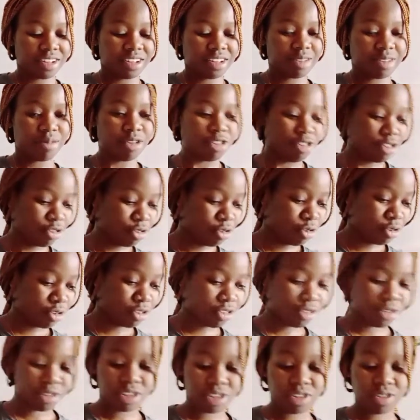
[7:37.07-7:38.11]
Let me show you.
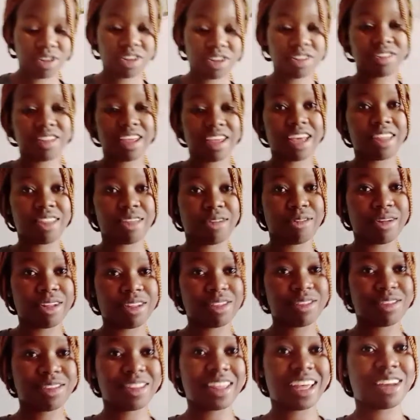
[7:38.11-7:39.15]
So this one is the other one.
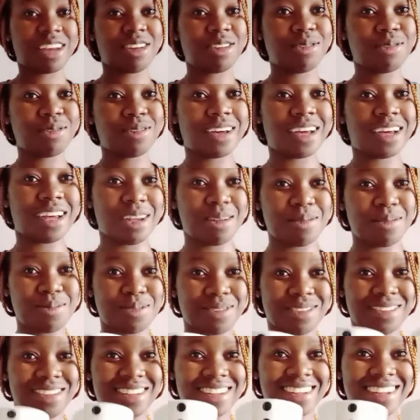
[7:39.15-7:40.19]
So there are two scarves.
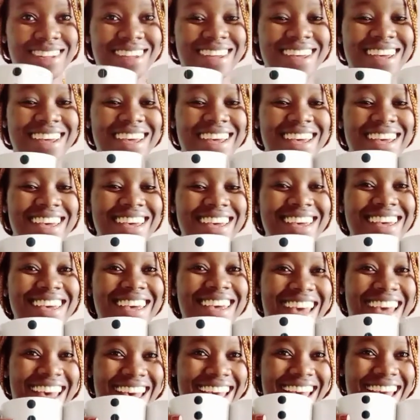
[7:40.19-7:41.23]

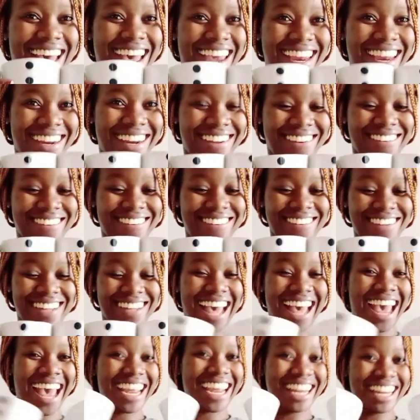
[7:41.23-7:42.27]
Yeah, I know.
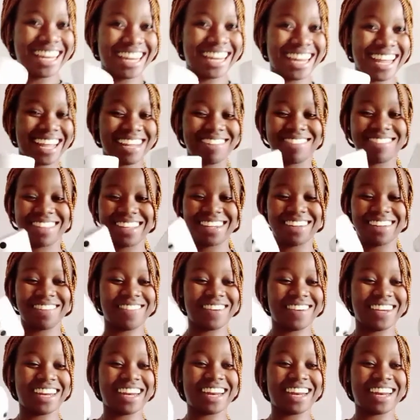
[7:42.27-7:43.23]
I love them.